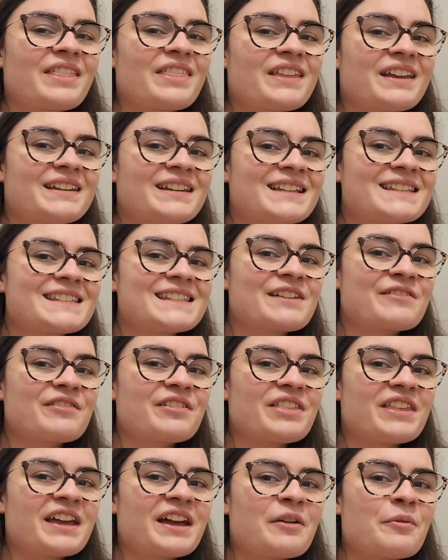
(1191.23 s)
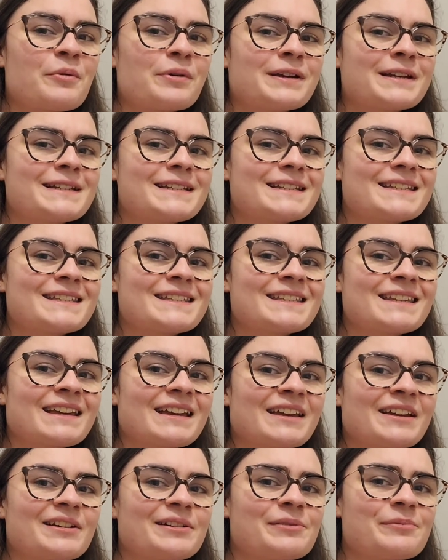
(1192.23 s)
I think that's everything I wanted to
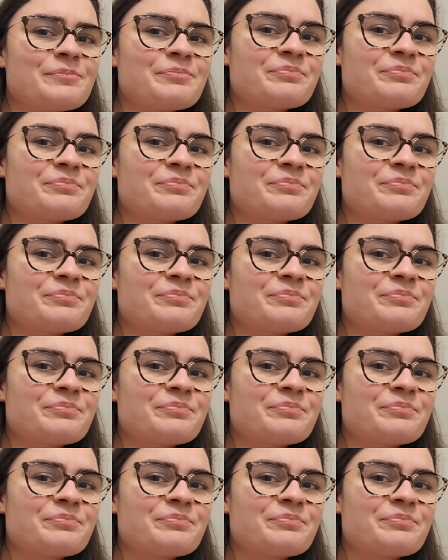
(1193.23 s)
say.